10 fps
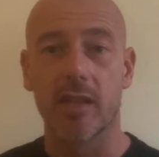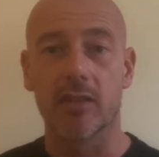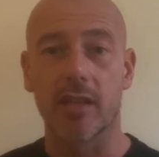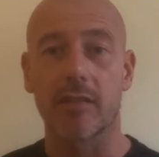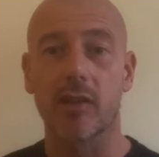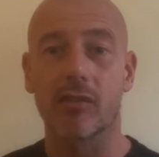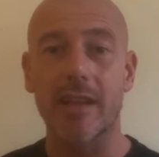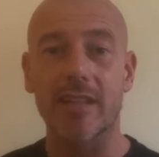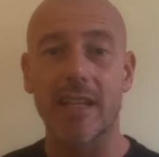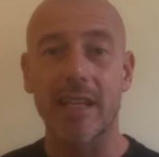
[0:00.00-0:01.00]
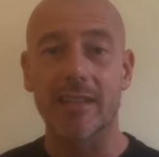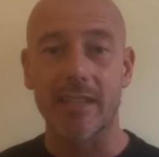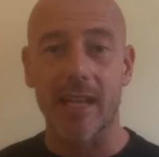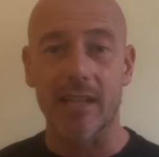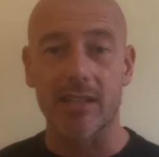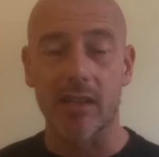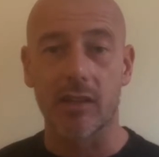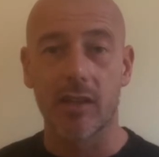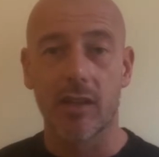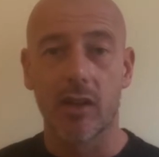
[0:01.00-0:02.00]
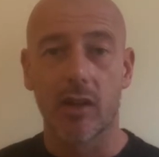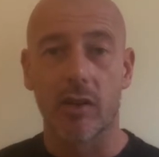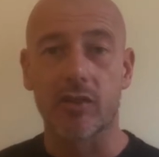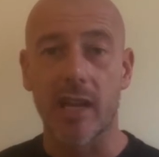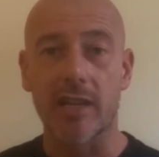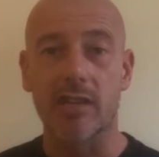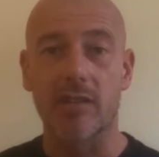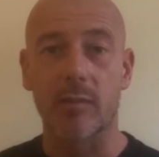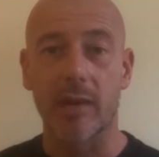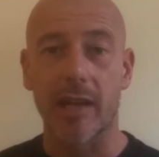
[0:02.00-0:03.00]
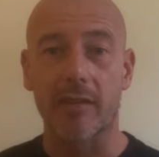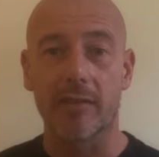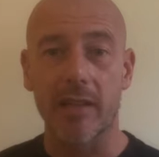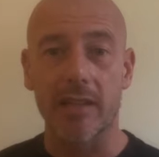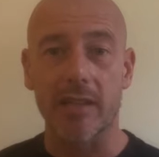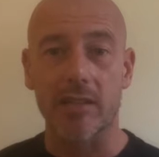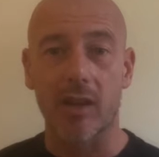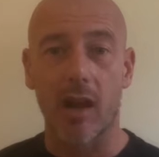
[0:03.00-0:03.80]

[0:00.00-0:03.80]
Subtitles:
to give a greater indicator of changes in player fitness